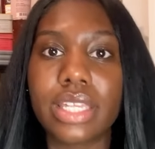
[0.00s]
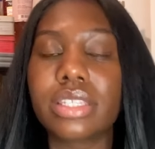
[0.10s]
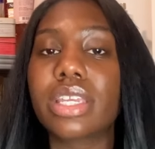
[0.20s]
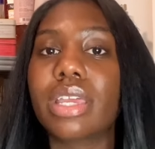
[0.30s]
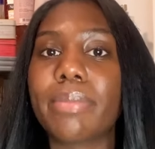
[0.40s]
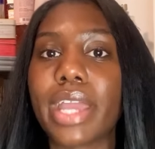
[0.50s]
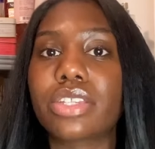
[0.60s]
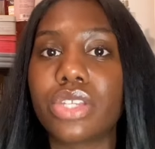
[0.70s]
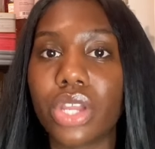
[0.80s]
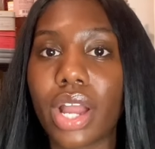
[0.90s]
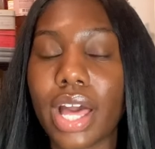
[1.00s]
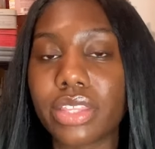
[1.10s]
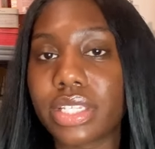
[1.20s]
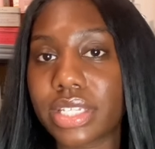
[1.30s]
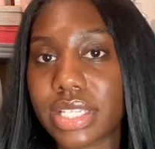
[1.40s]
to get back to your
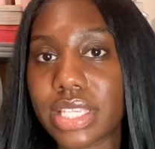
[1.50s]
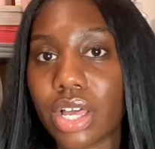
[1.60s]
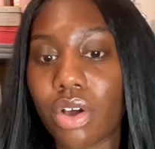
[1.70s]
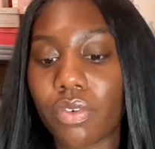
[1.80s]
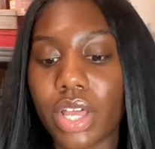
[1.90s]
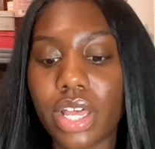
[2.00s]
authentic self.